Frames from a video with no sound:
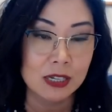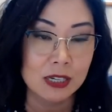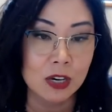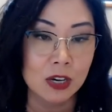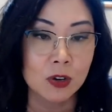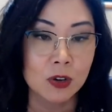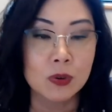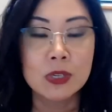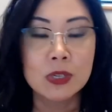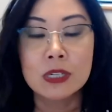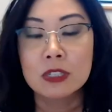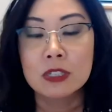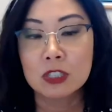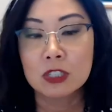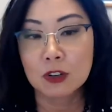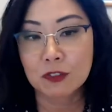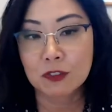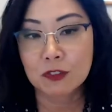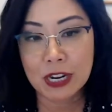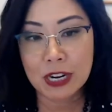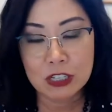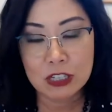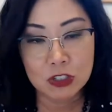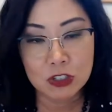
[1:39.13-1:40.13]
So don't
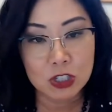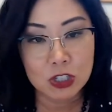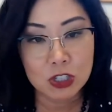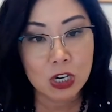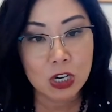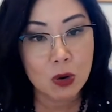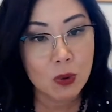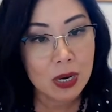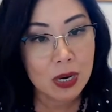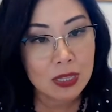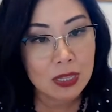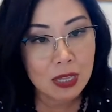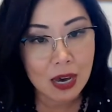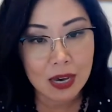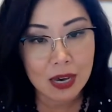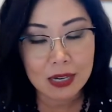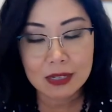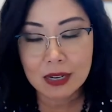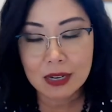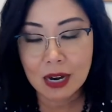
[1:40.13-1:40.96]
forget, you can go online,